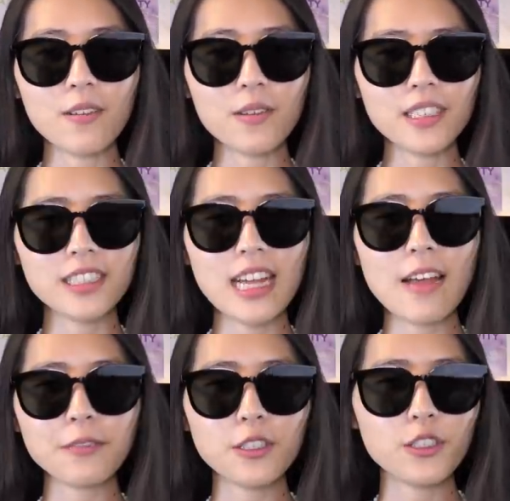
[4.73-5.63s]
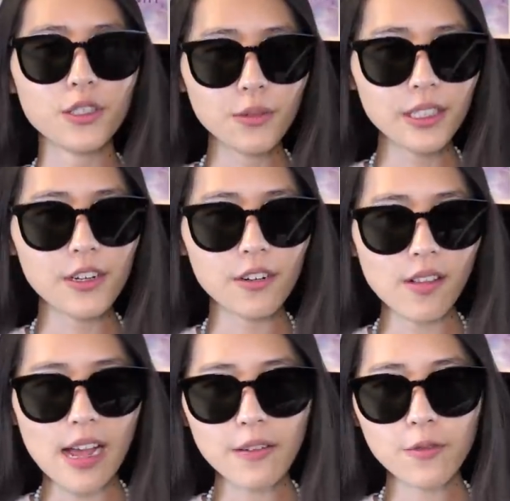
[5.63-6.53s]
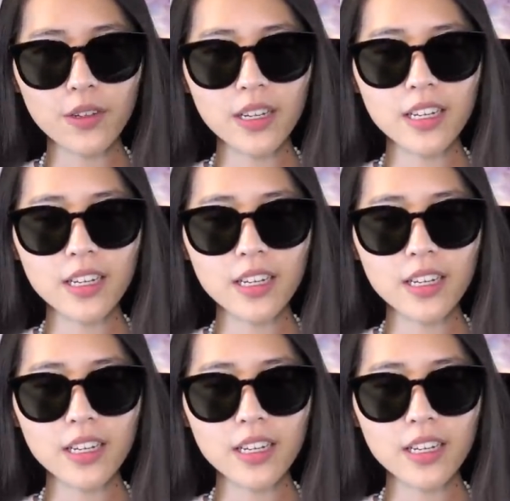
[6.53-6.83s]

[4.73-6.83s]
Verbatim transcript: What does it have to do with your life?